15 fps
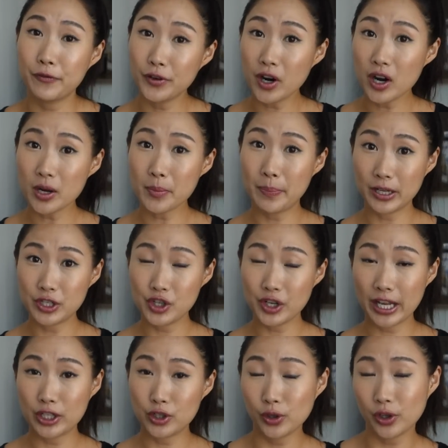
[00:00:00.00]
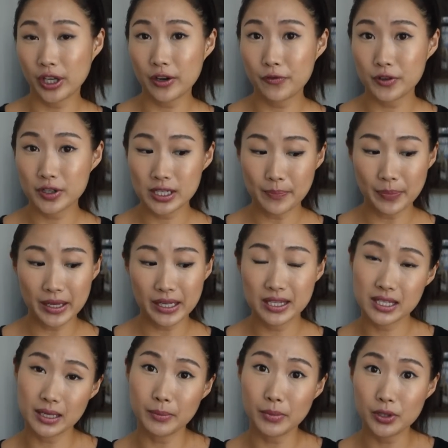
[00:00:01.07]
if you're on a budget and you're looking for something
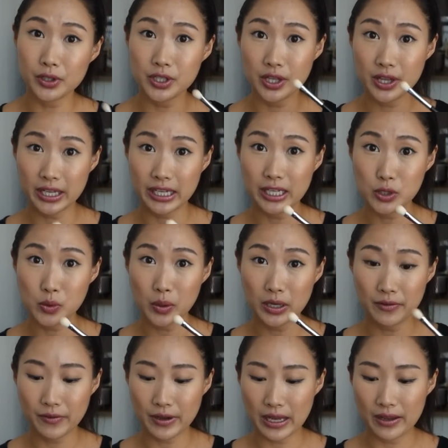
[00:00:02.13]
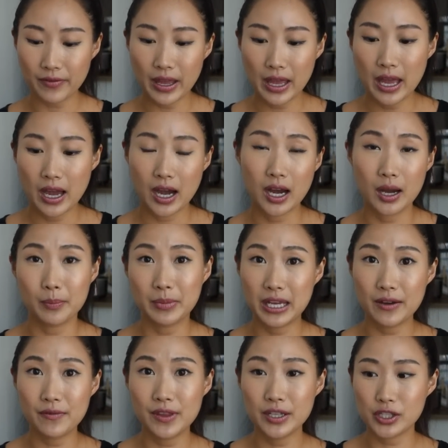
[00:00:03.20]
similar to the E25,
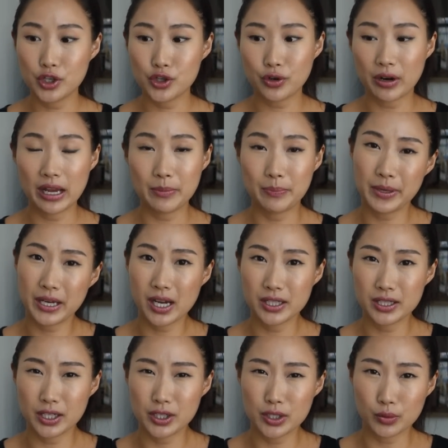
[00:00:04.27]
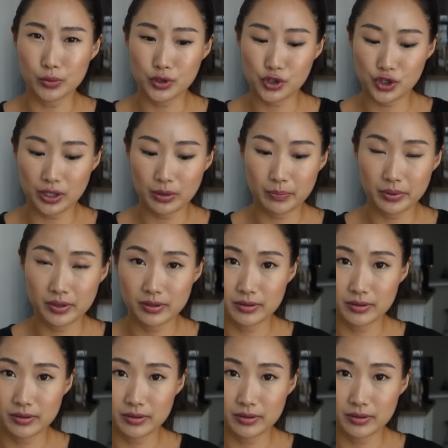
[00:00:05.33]
give this a try because it's so cheap.